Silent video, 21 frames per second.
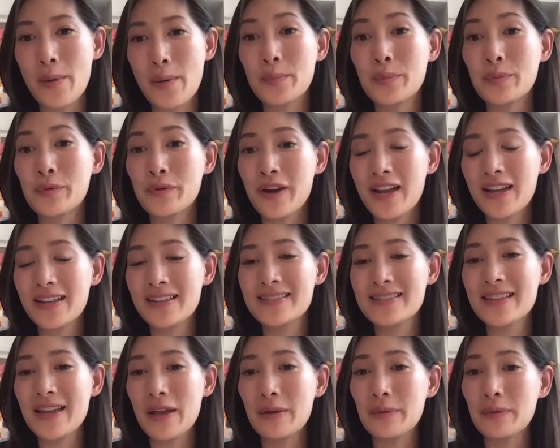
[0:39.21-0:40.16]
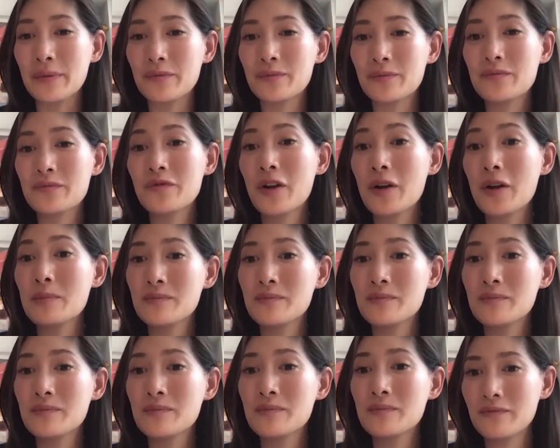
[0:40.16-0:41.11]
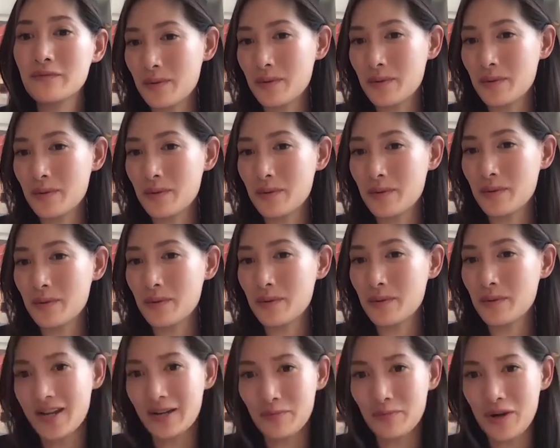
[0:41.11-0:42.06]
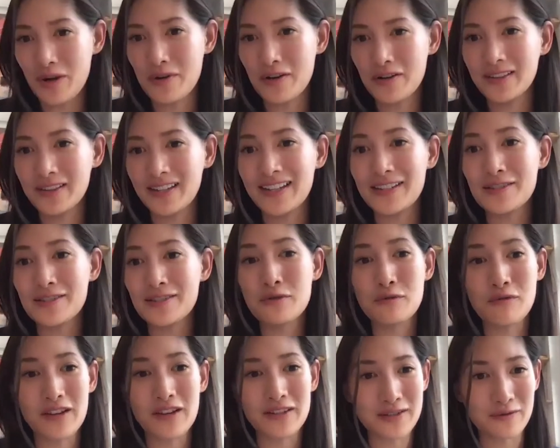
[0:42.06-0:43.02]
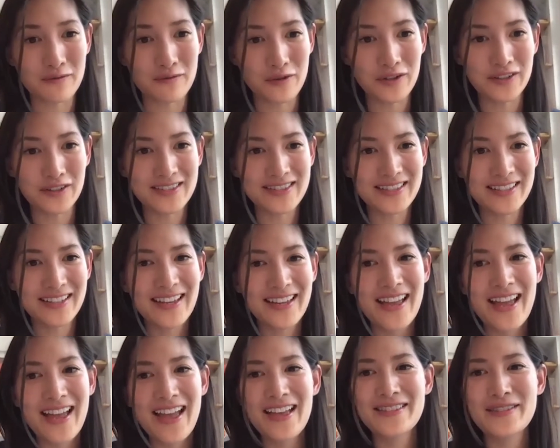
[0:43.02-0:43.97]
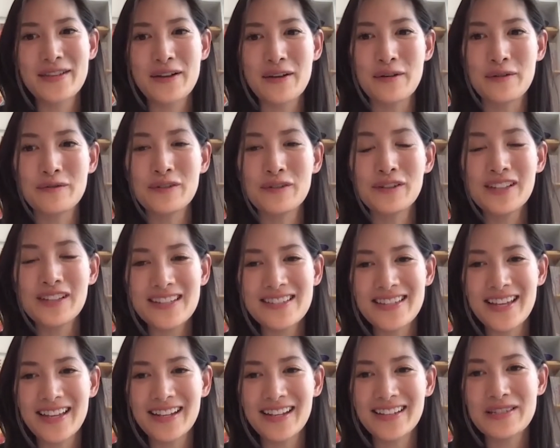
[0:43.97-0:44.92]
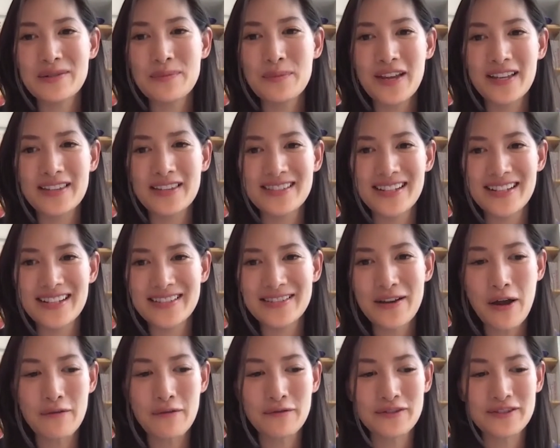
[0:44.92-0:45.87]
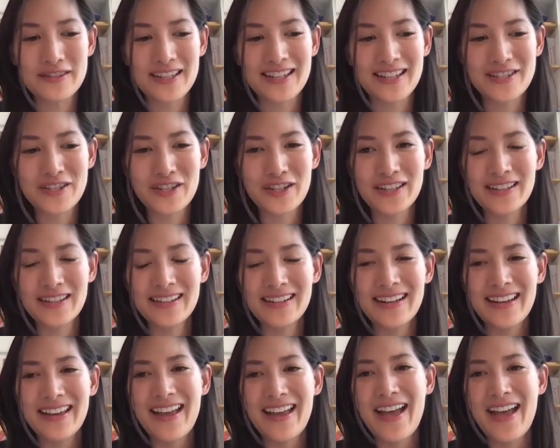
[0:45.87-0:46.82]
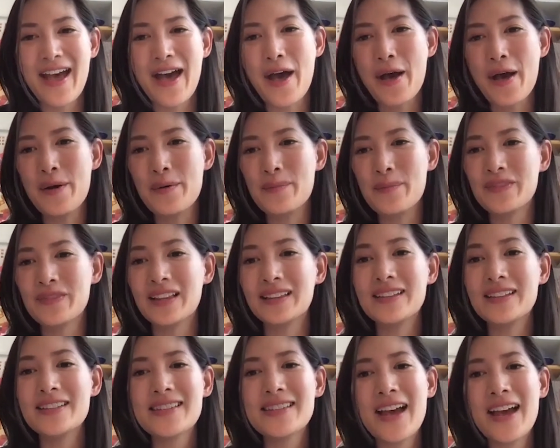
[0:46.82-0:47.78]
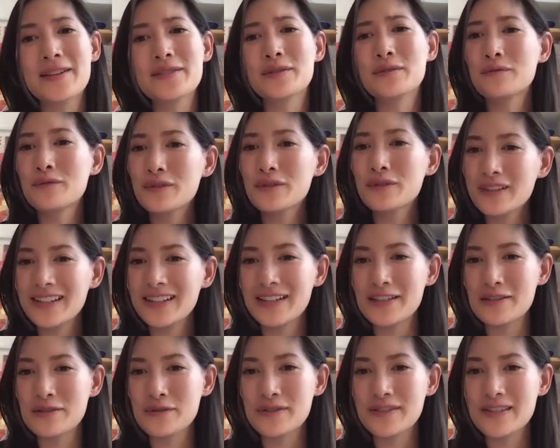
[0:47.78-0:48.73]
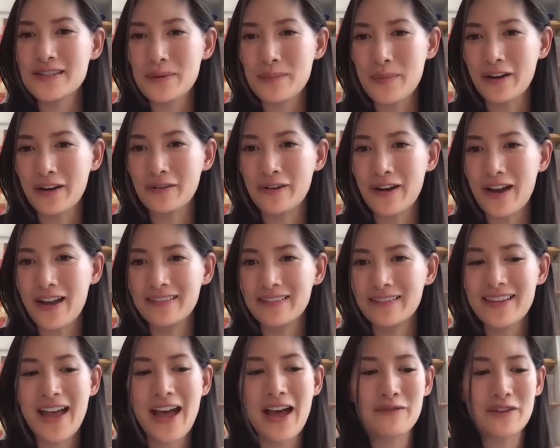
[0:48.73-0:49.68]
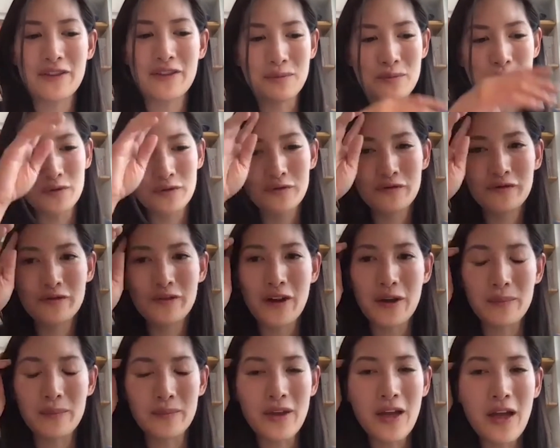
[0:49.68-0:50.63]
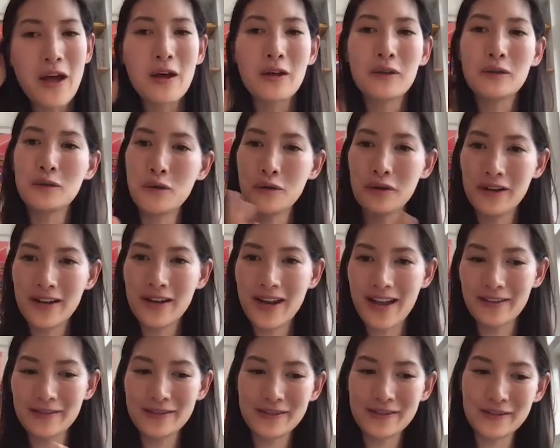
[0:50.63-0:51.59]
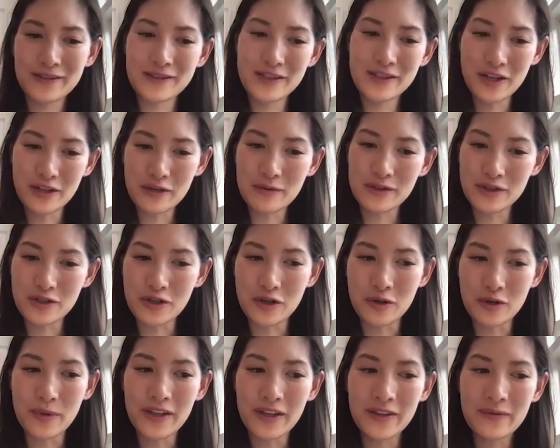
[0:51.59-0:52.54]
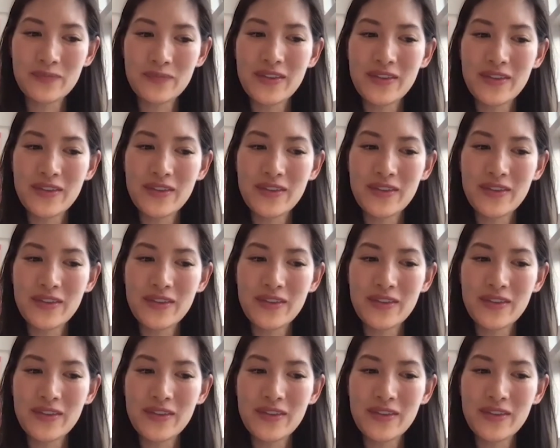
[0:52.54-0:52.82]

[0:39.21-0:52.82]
brands and from China primarily to rest of world. So really excited to begin today's conversation. Lisa has a really interesting background, having moved from L'Oreal to Genuine German,